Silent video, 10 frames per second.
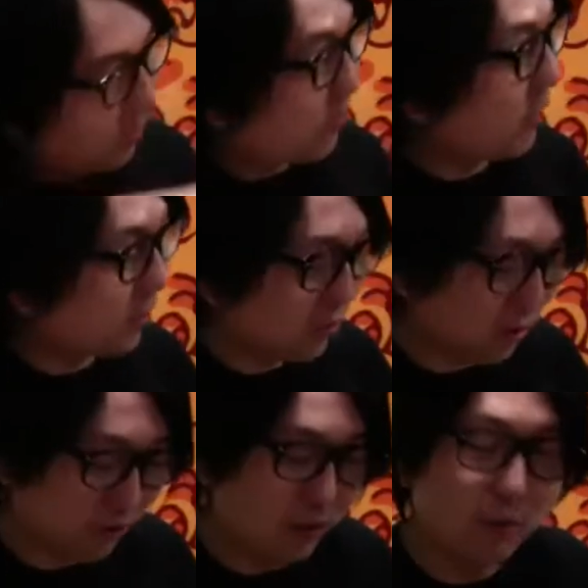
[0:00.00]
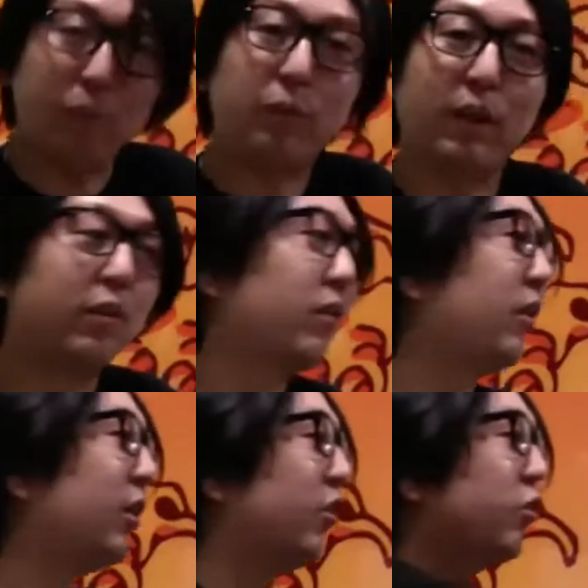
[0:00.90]
finger stone, the
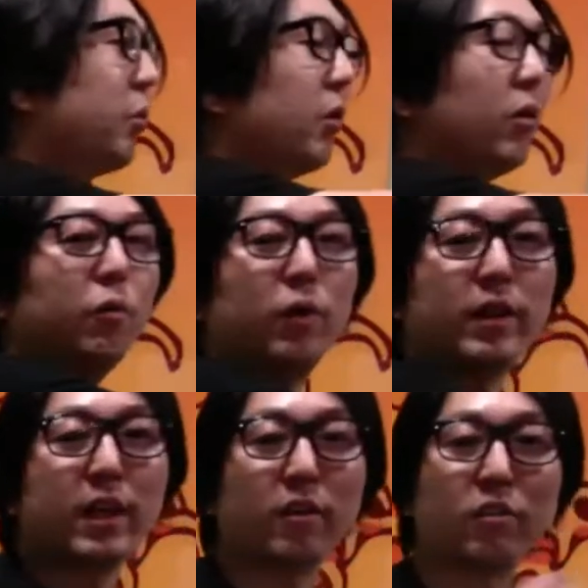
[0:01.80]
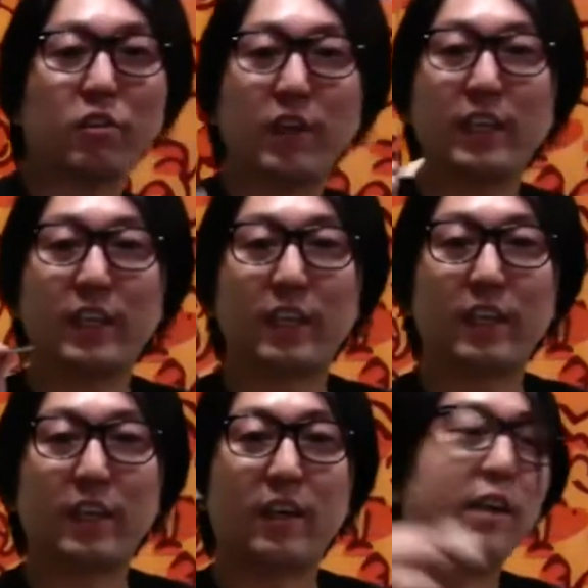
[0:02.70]
small 1000 grit,
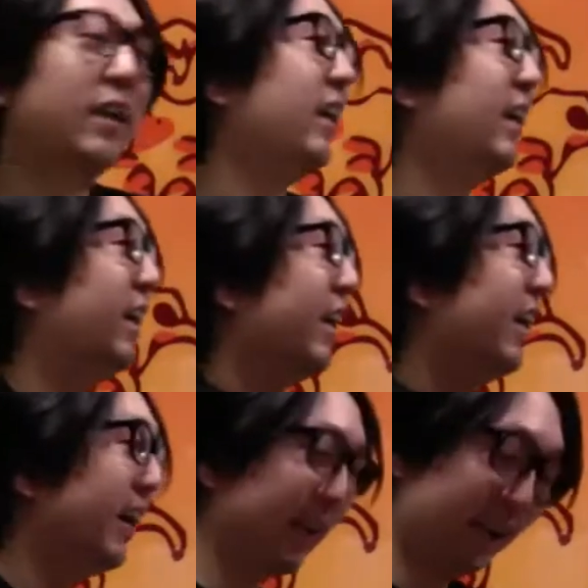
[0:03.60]
and